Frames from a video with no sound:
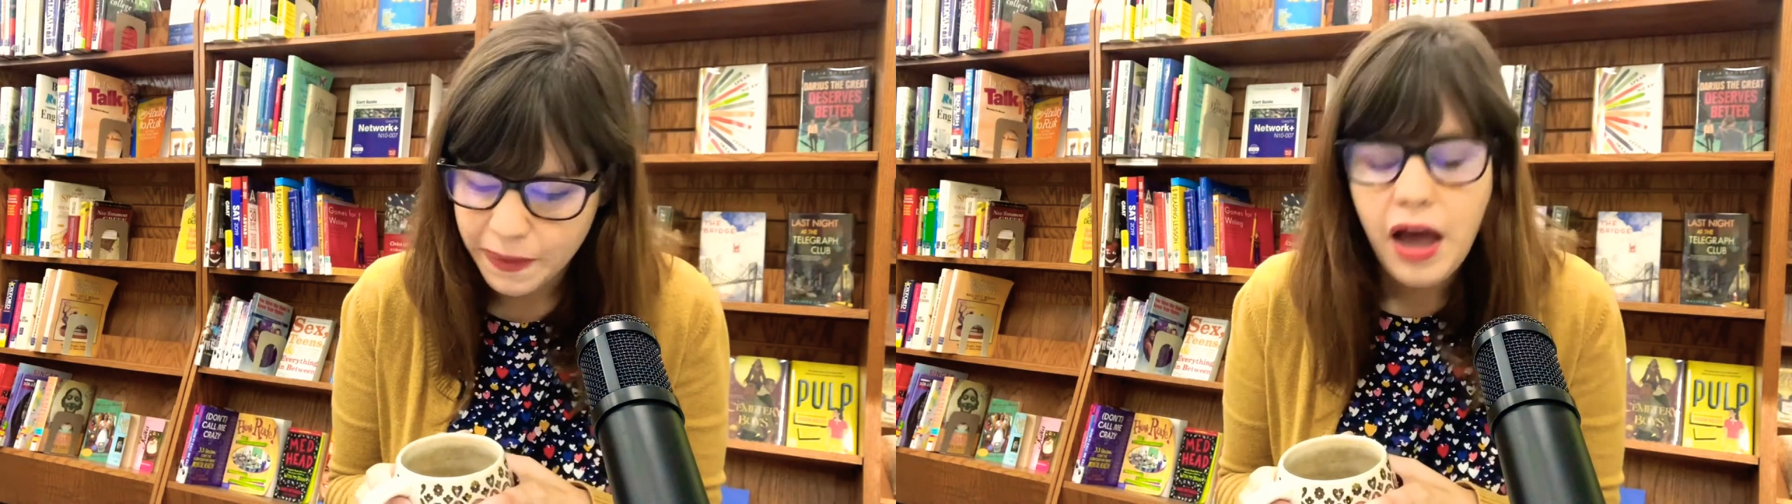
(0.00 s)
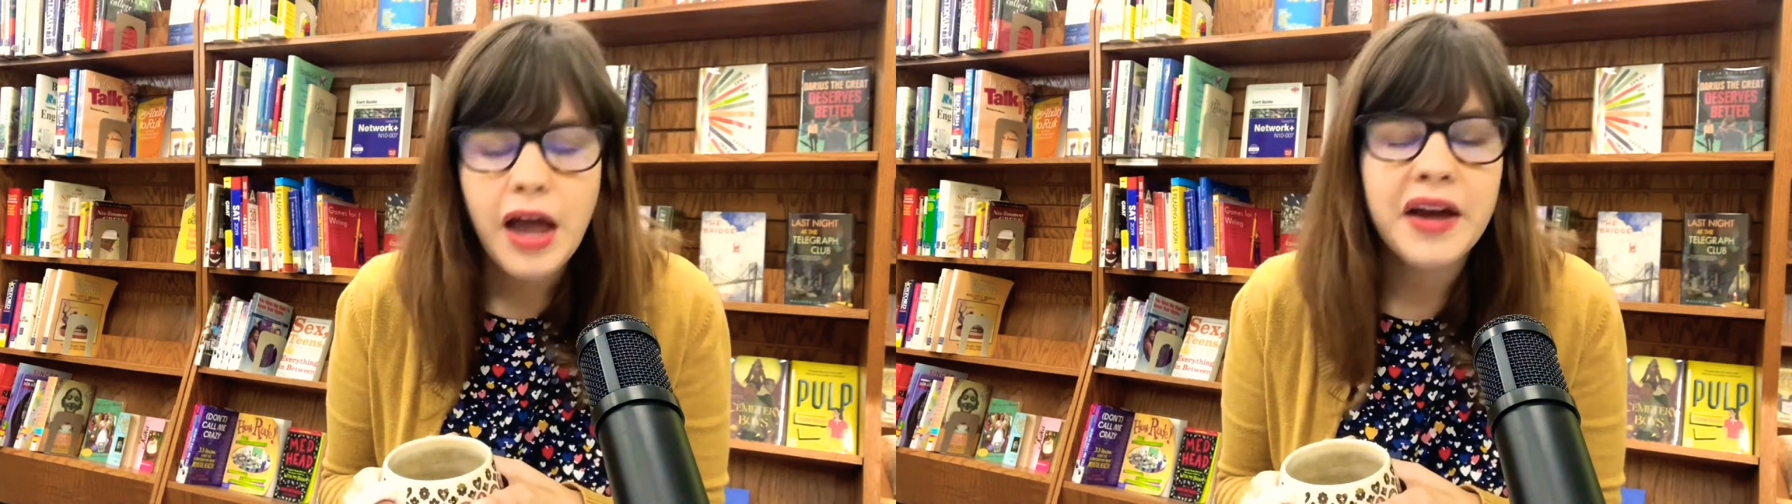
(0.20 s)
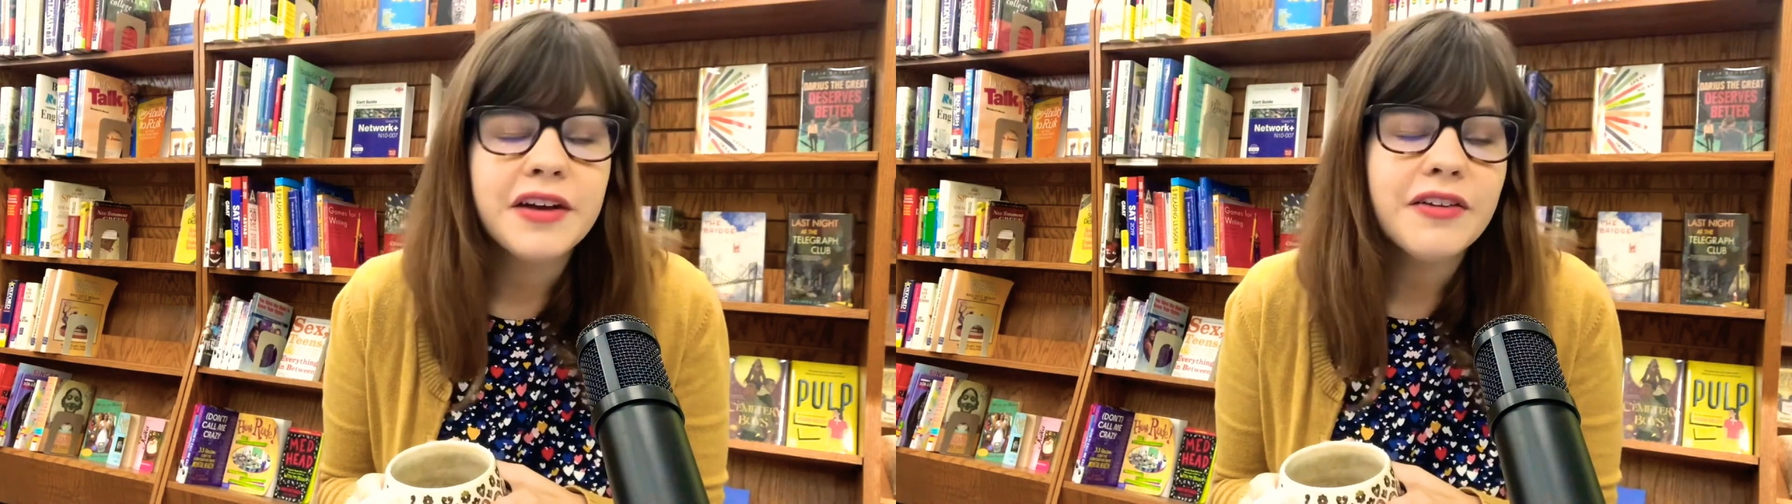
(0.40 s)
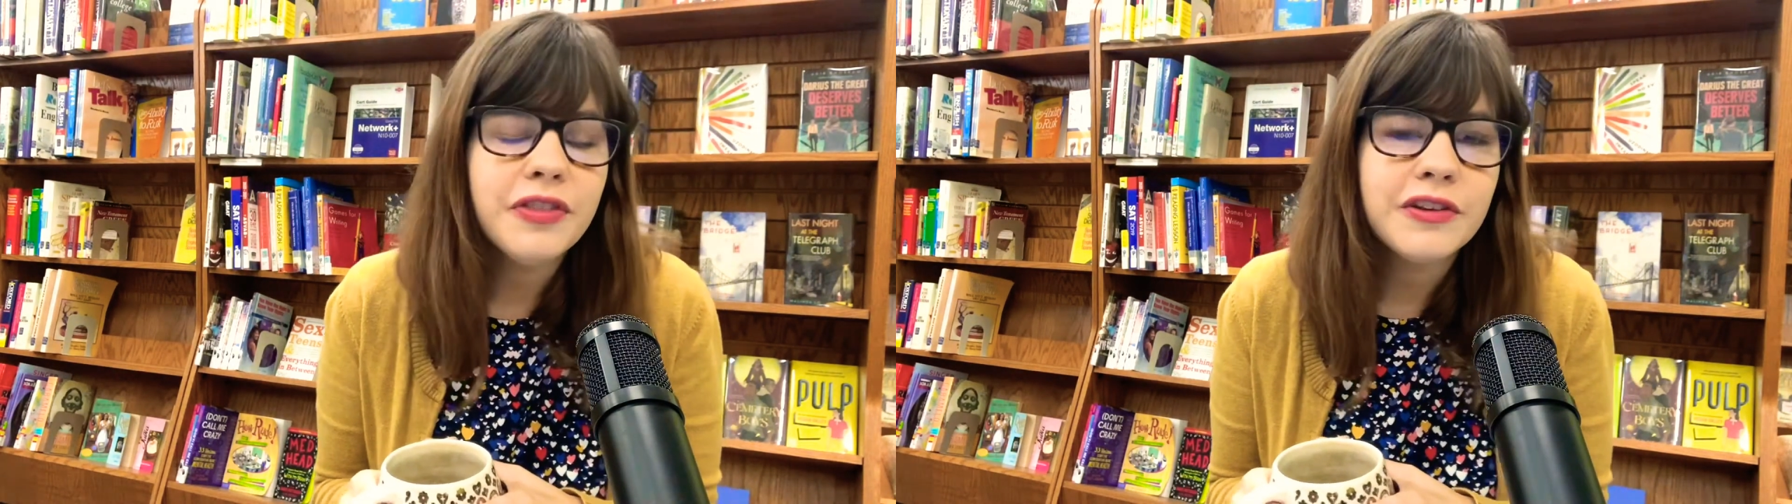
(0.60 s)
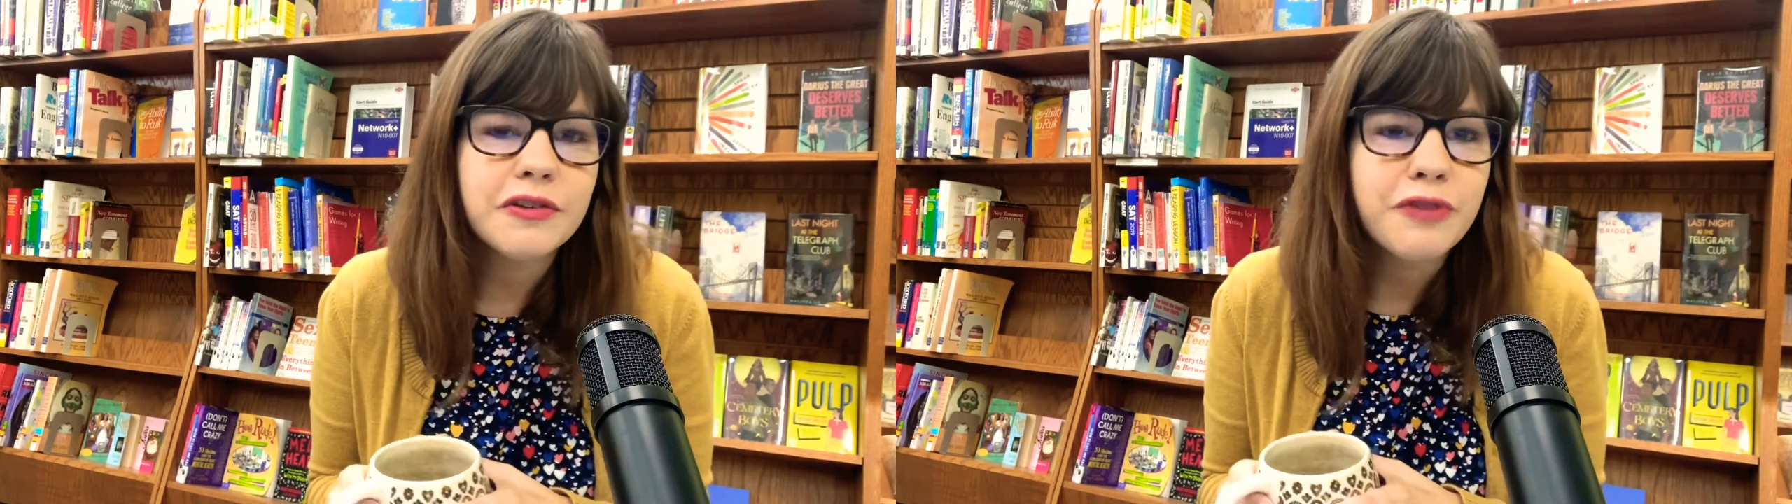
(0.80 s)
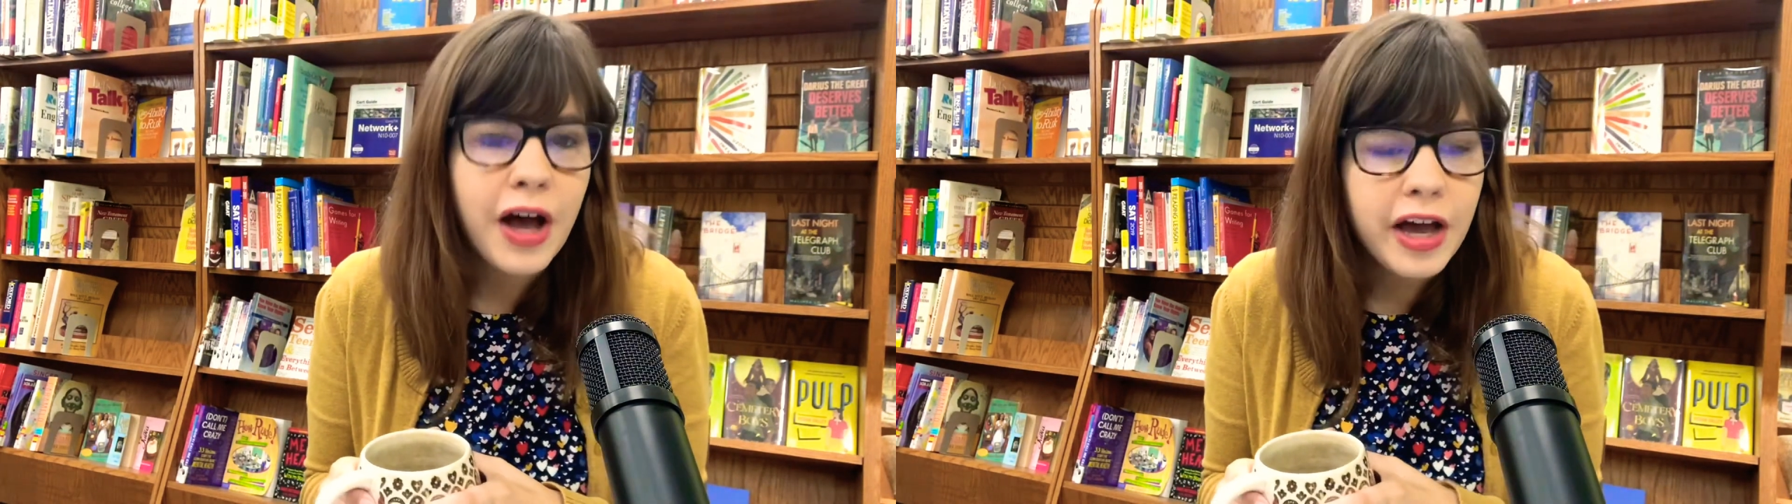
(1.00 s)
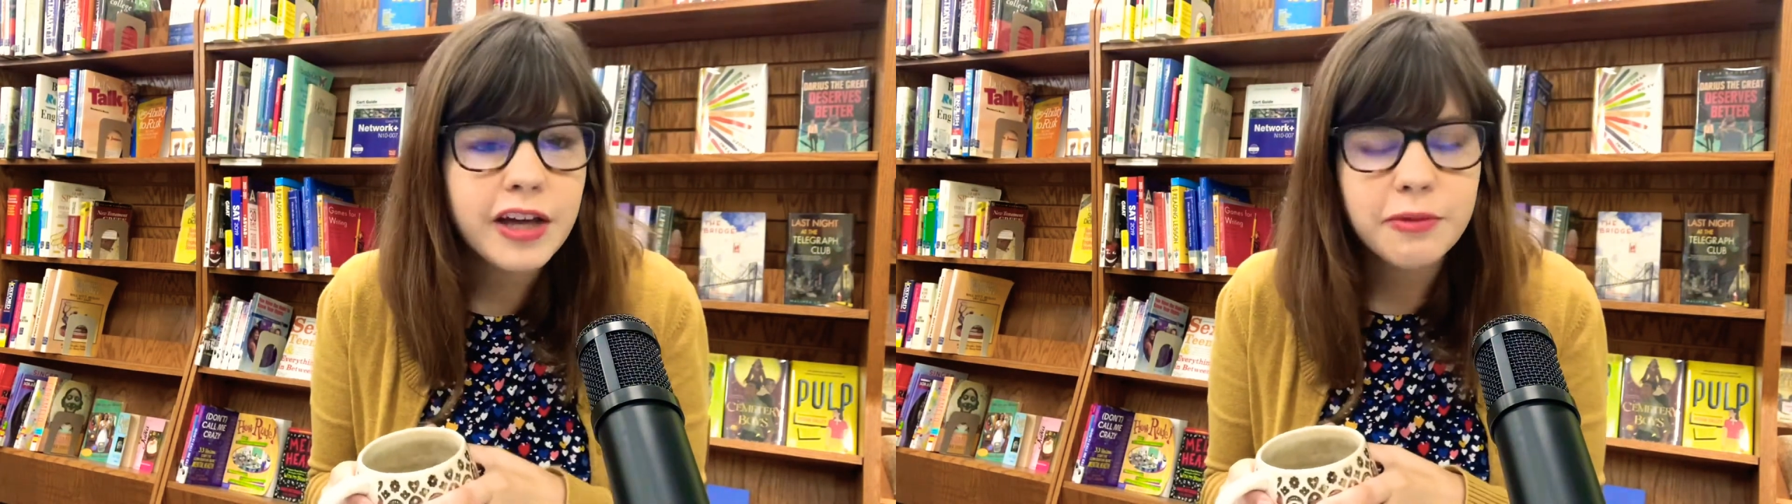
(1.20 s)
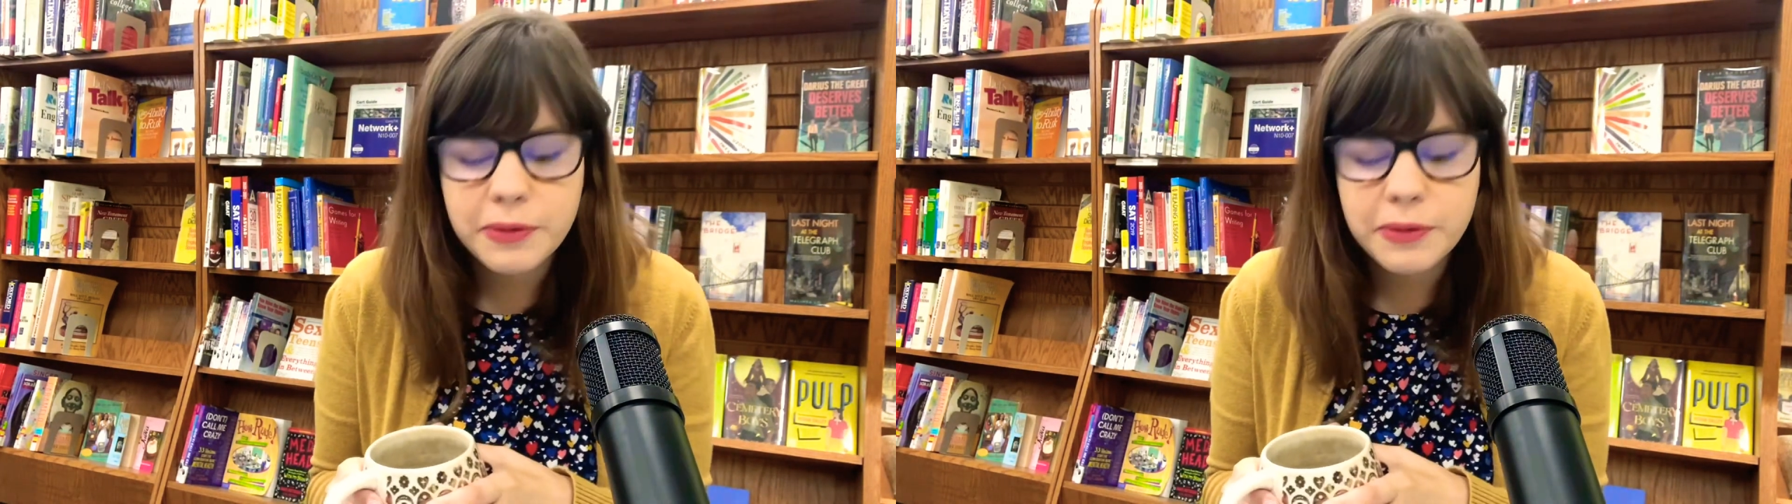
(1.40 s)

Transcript: And the divide